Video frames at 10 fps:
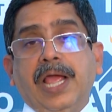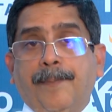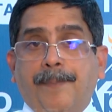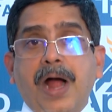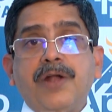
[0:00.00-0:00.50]

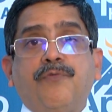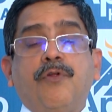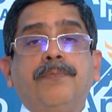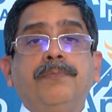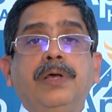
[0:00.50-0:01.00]
apart
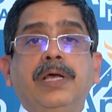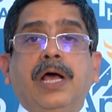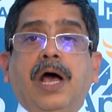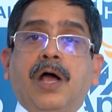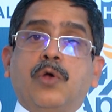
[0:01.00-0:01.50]
from
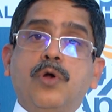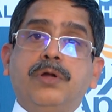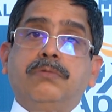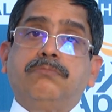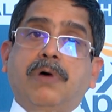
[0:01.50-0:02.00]
a
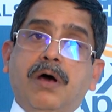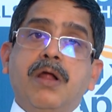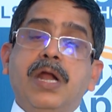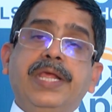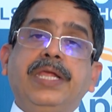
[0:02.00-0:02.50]
good
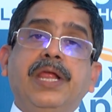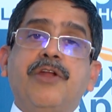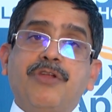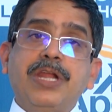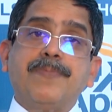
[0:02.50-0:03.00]
early
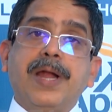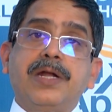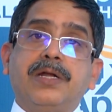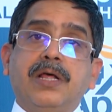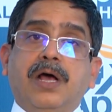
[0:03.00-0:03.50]
treatment,